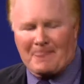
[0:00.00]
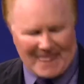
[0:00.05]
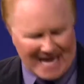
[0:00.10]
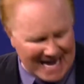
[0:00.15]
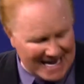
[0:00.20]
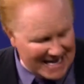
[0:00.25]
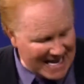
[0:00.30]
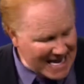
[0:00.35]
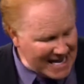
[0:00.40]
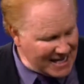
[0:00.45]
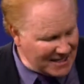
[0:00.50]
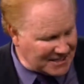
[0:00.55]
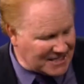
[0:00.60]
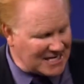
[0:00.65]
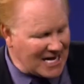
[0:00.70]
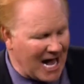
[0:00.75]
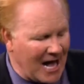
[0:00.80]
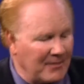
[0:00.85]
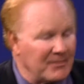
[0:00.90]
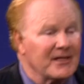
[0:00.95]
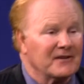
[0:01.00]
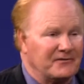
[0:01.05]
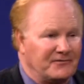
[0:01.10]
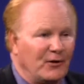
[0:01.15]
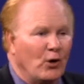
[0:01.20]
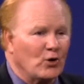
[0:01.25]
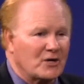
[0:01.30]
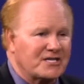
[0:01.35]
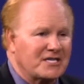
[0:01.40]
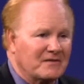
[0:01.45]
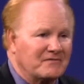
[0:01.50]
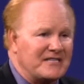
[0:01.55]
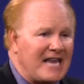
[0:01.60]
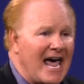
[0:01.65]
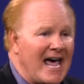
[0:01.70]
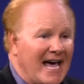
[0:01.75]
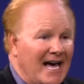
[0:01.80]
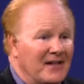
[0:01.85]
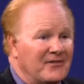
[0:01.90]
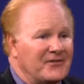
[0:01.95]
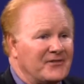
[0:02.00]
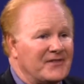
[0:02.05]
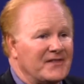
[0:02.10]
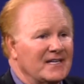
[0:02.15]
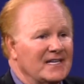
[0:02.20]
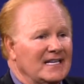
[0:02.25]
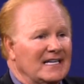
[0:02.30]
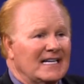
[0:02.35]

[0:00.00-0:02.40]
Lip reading: and he is not the force of death.